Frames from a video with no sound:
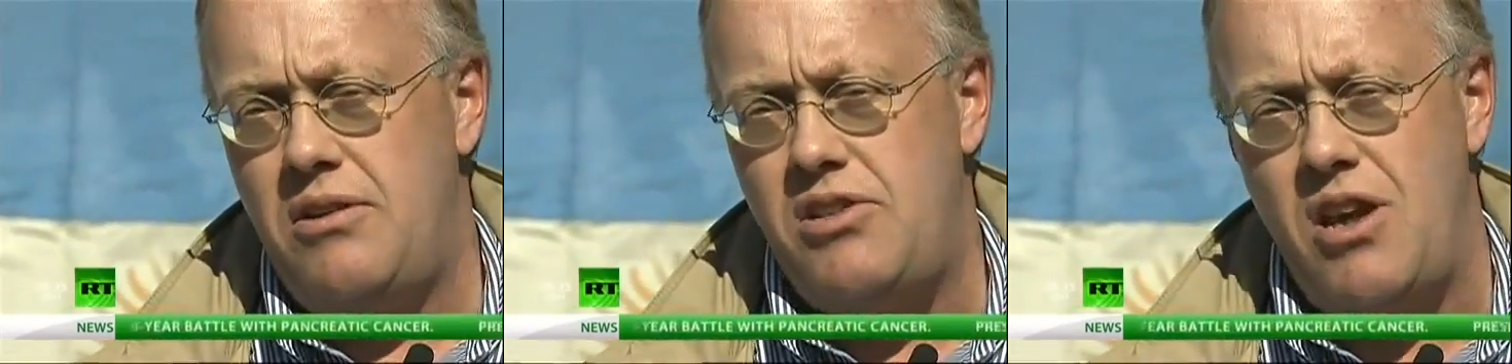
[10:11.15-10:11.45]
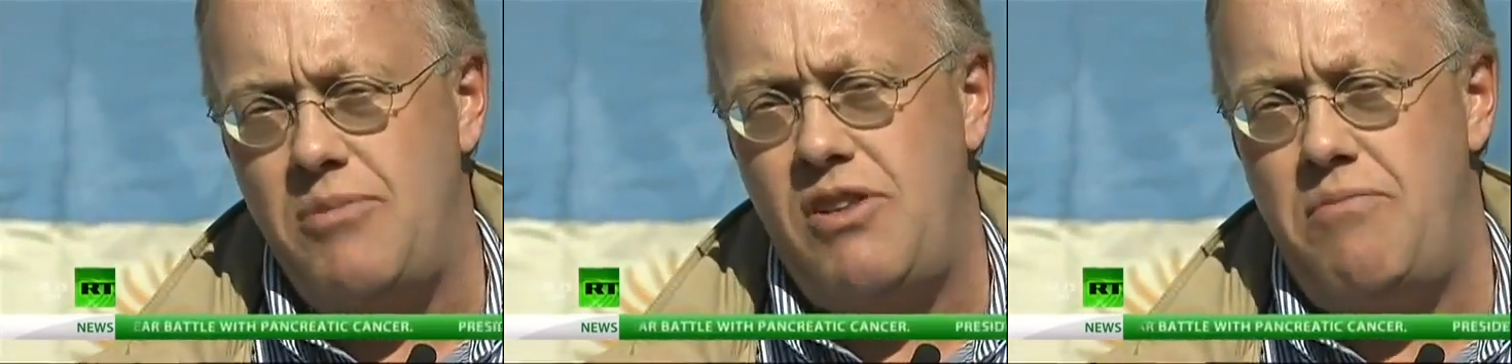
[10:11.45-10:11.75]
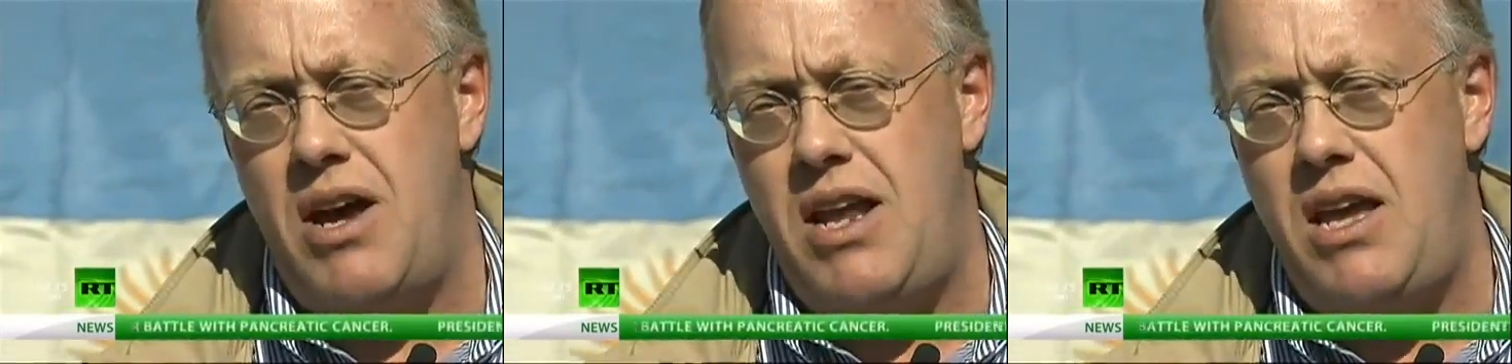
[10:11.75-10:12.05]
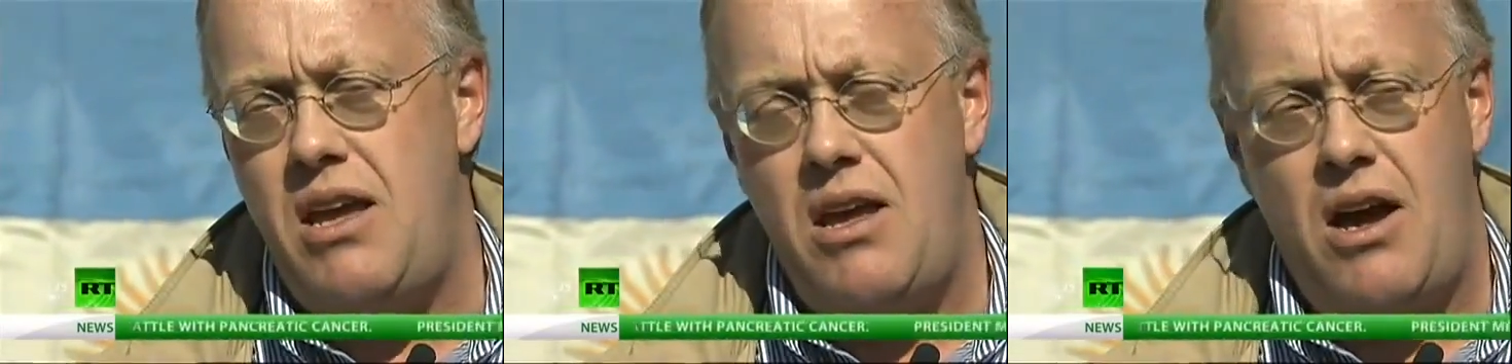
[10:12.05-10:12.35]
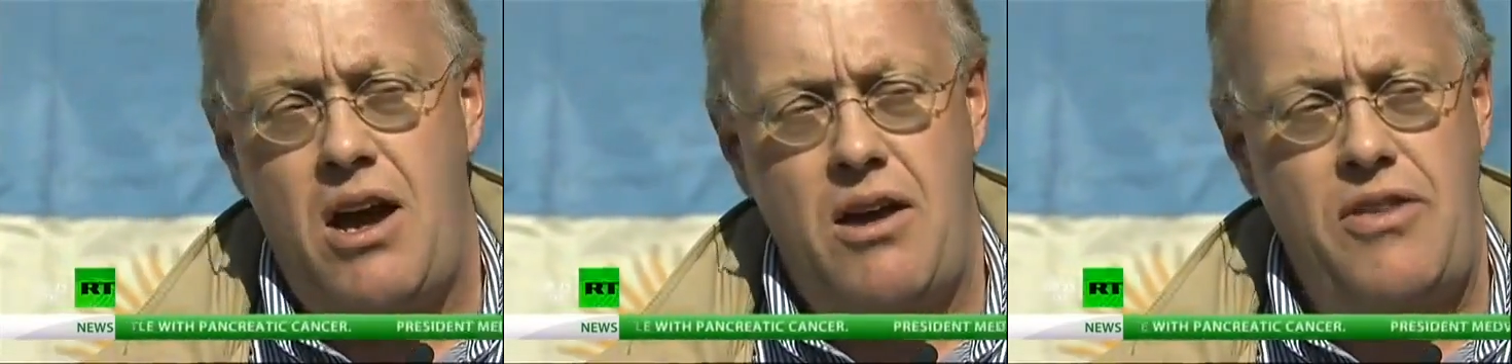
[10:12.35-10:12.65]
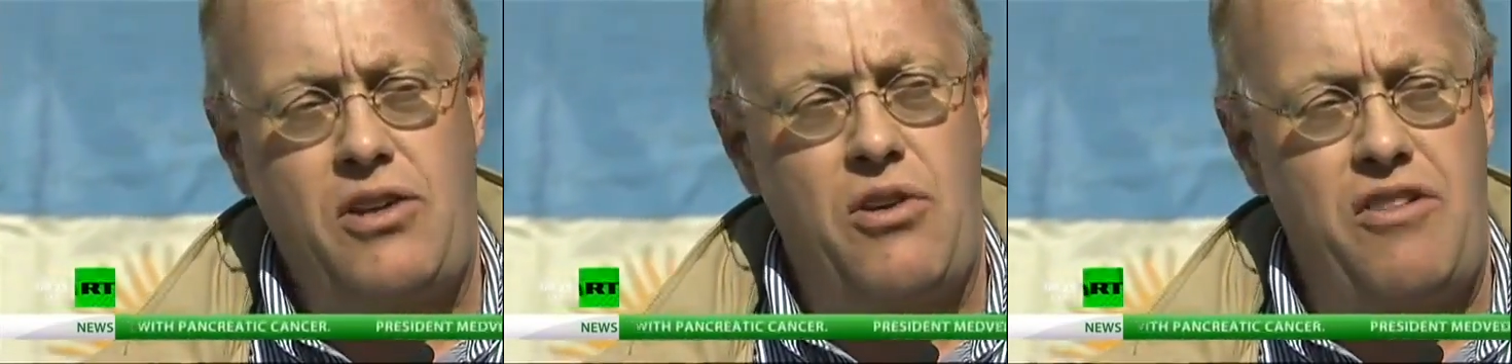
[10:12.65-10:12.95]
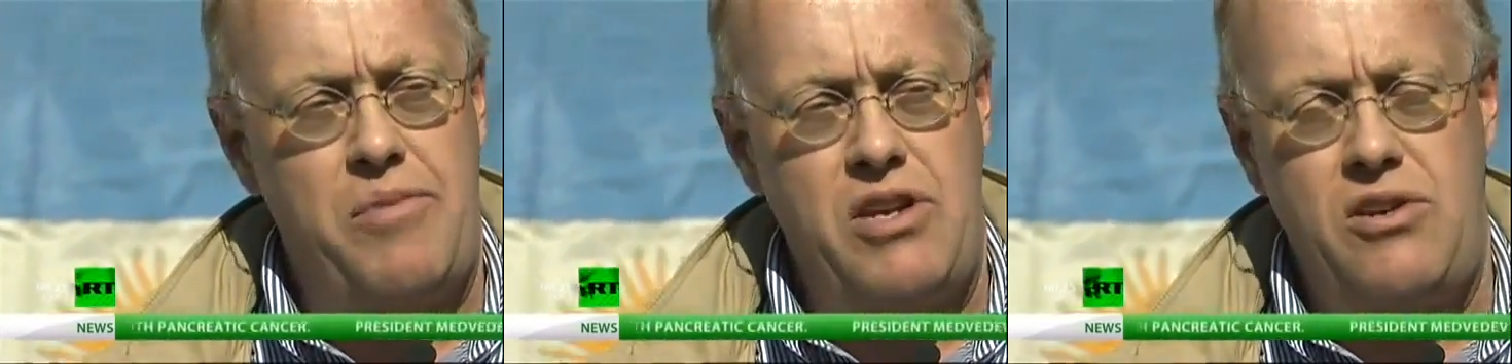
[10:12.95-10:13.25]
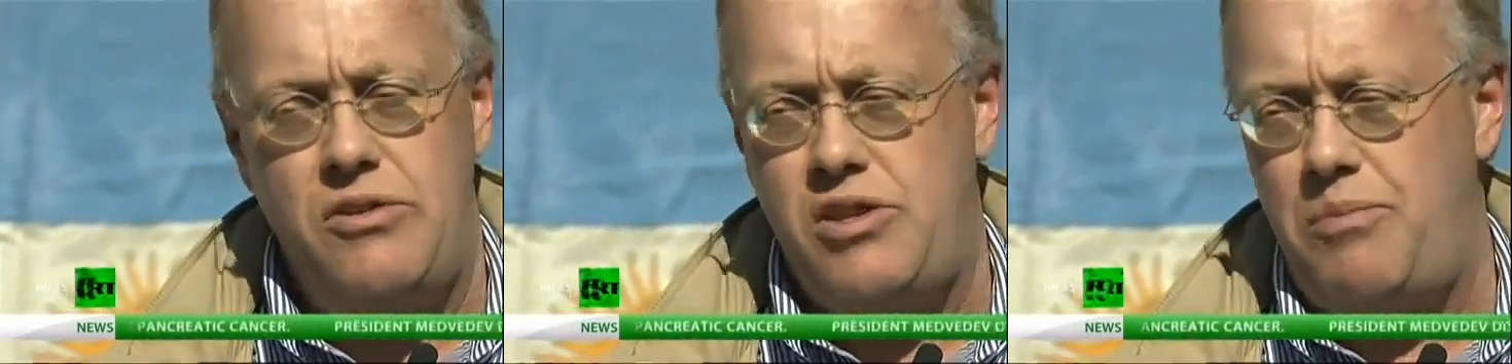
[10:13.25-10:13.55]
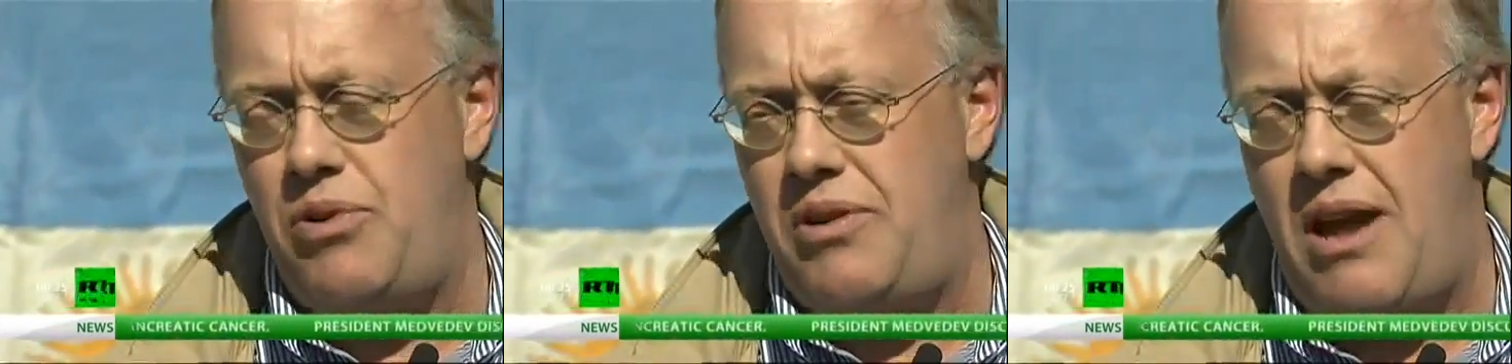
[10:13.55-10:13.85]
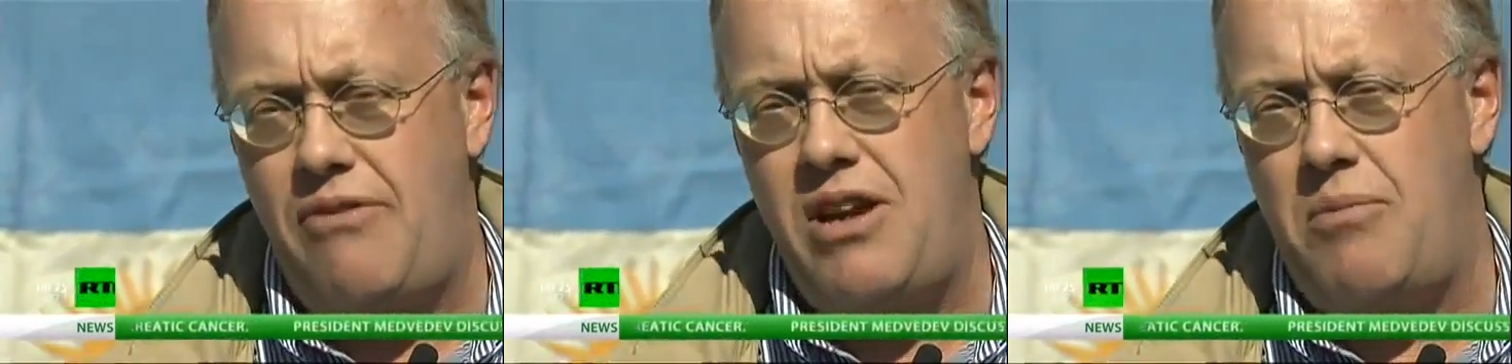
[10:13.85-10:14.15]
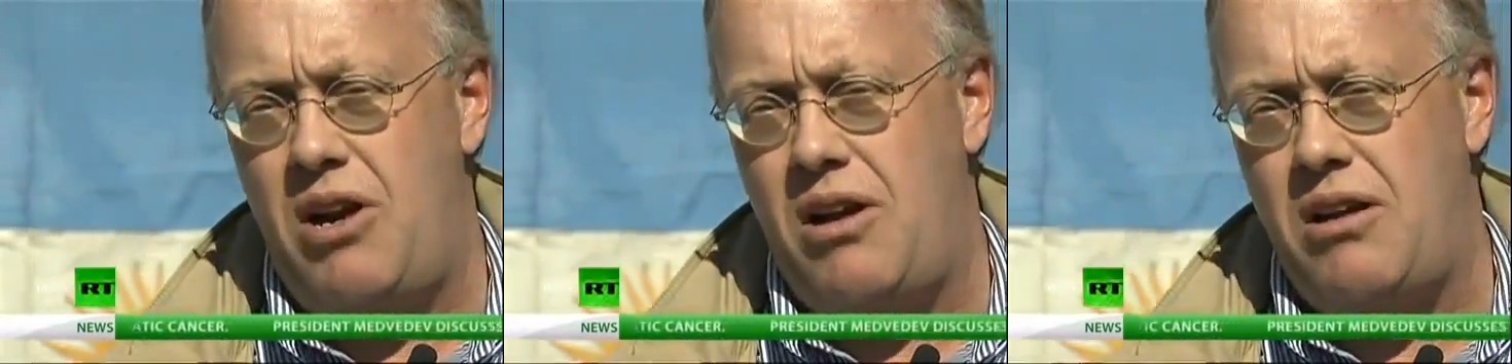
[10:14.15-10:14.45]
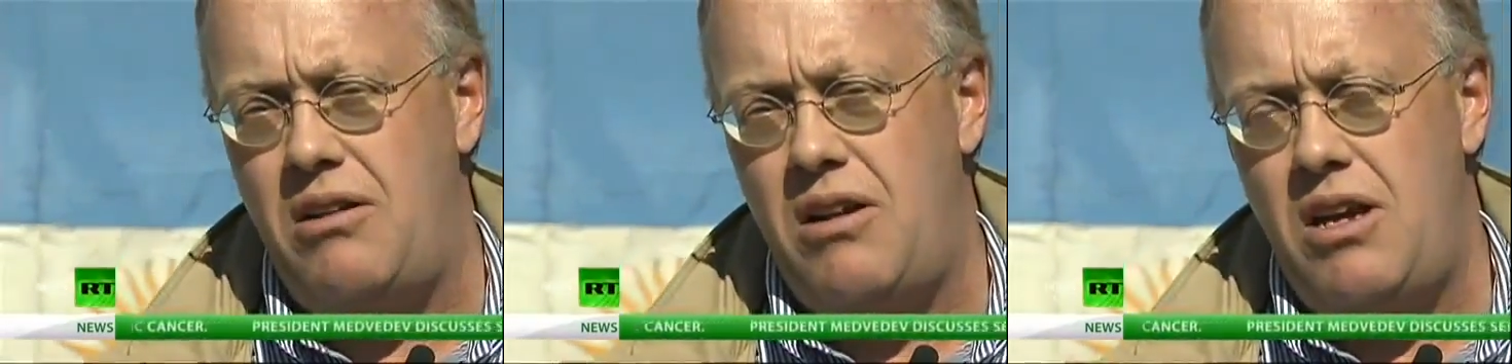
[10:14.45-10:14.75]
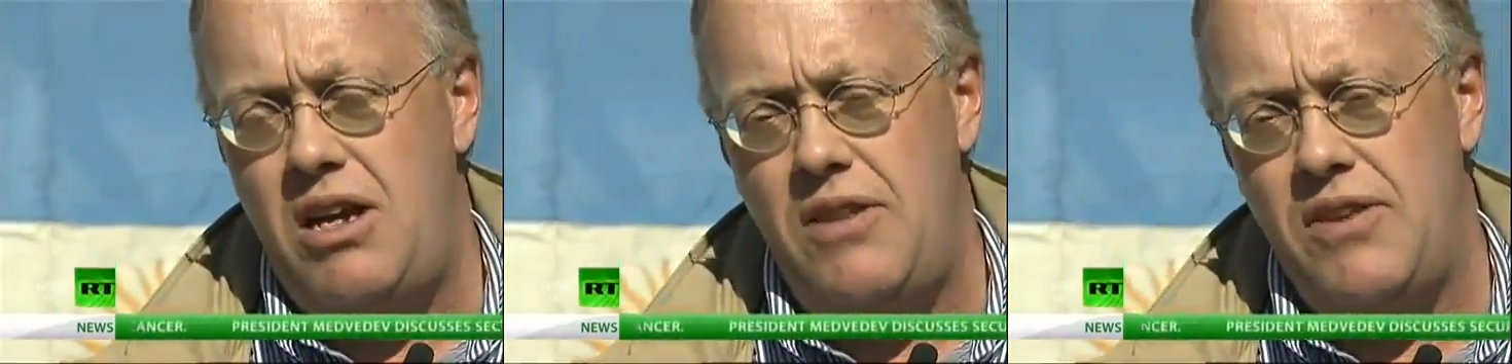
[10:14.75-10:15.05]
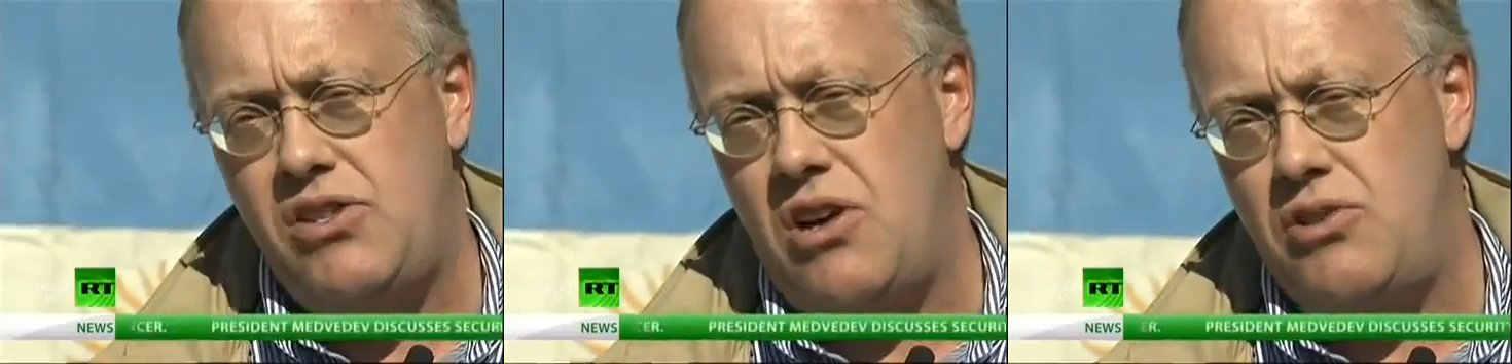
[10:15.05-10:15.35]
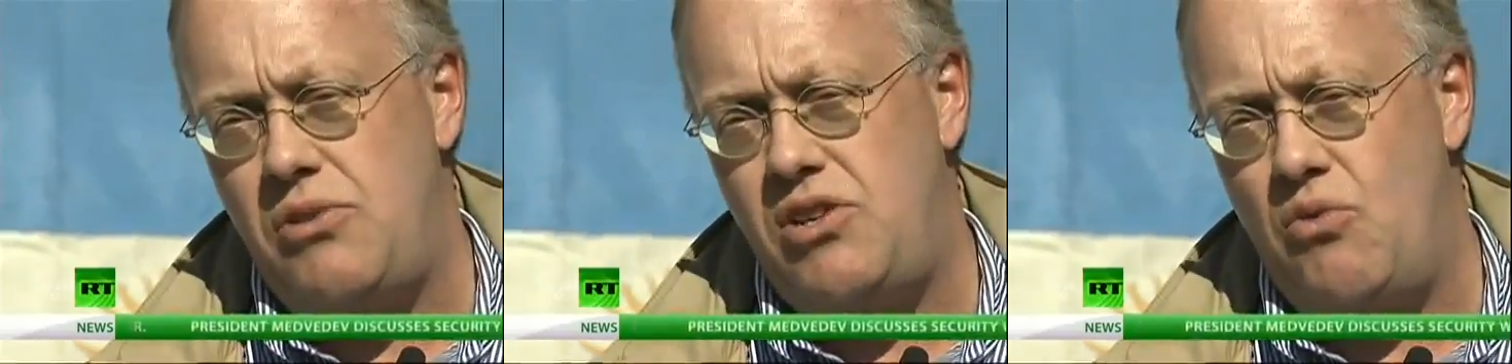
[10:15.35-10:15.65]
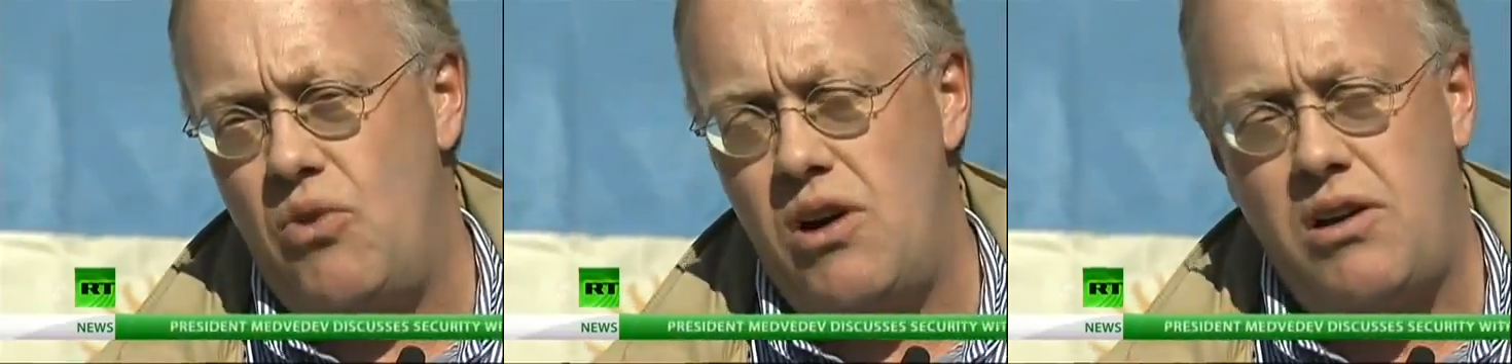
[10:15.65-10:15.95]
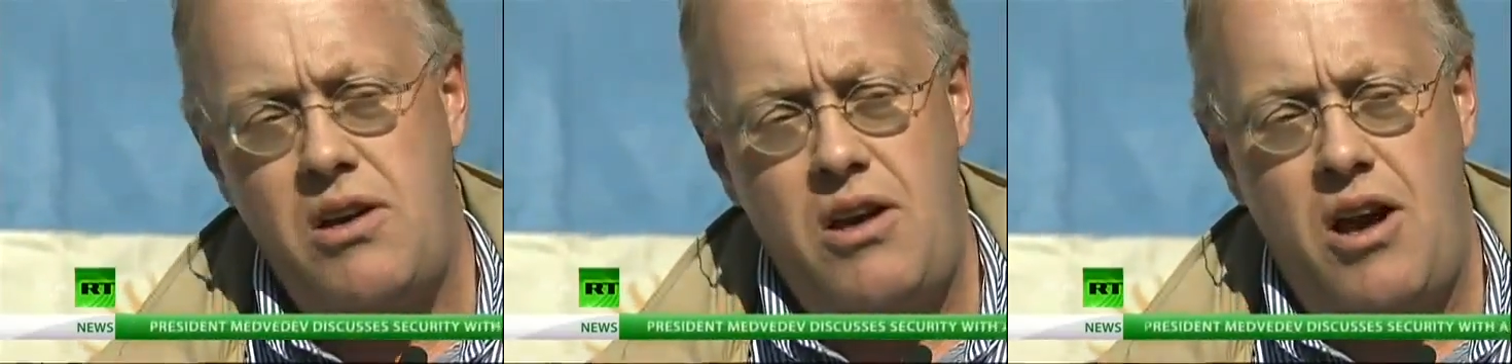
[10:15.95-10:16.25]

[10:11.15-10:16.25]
sums of money that could have been used to put every American in this country to work,